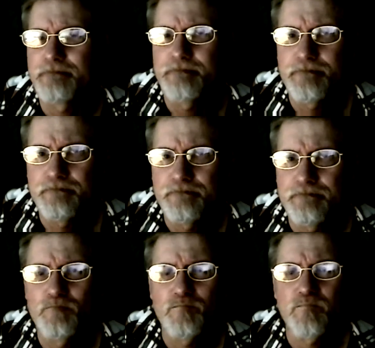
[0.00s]

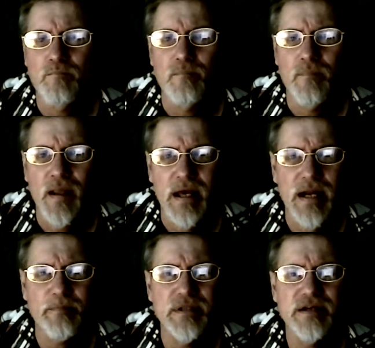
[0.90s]

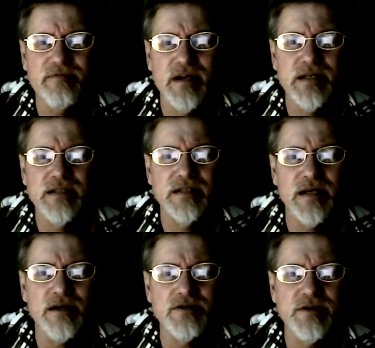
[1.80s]
And I believe I need
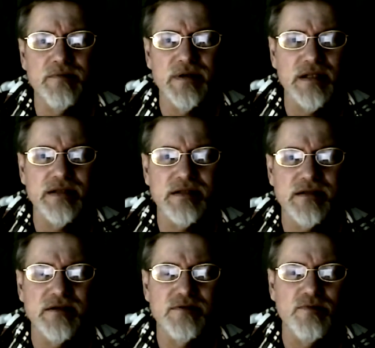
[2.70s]
to tell somebody this
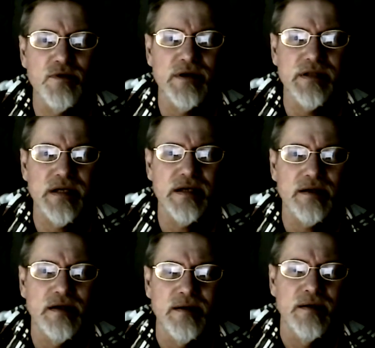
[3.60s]
this morning
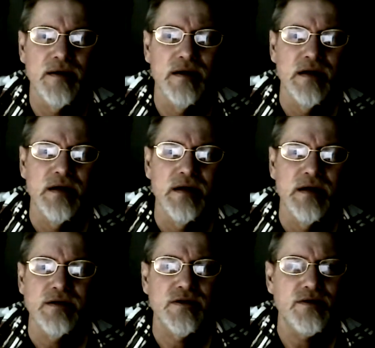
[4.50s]

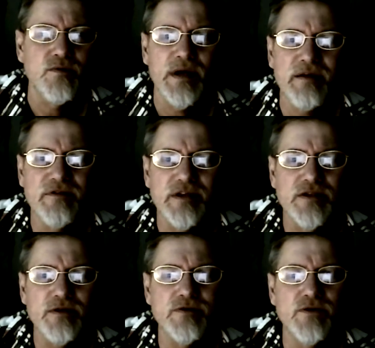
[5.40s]
that whatever you
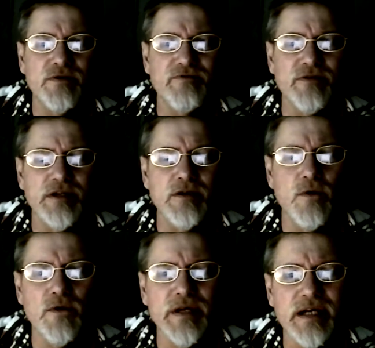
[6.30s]
do, do it for the
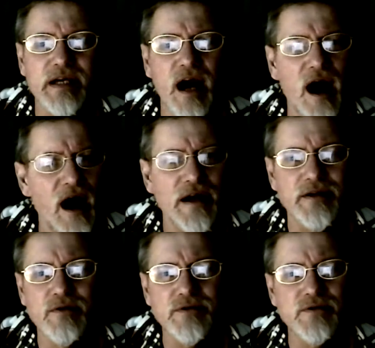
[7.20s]
glory of
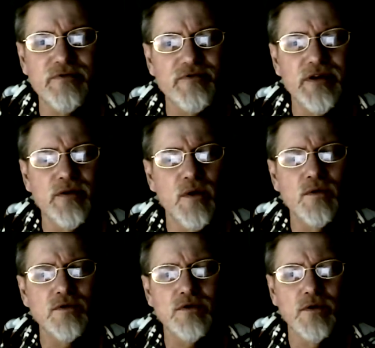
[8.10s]
God. Don't do it for your
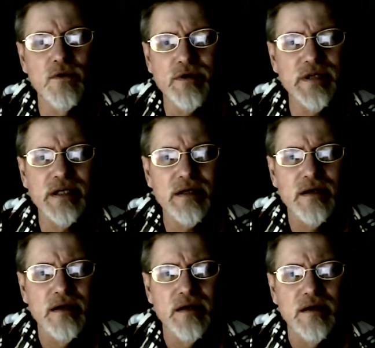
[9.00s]
own glory.
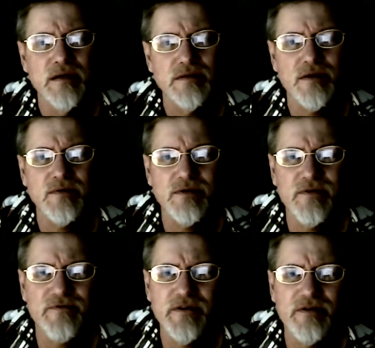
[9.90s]
Don't
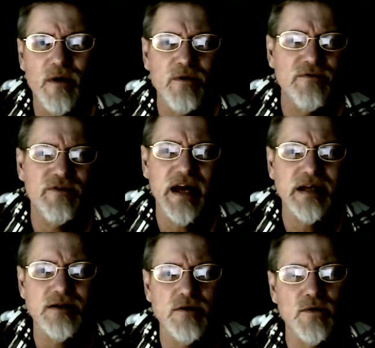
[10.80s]
do it for your own
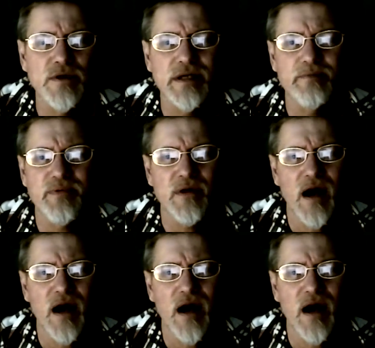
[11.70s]
vainglory and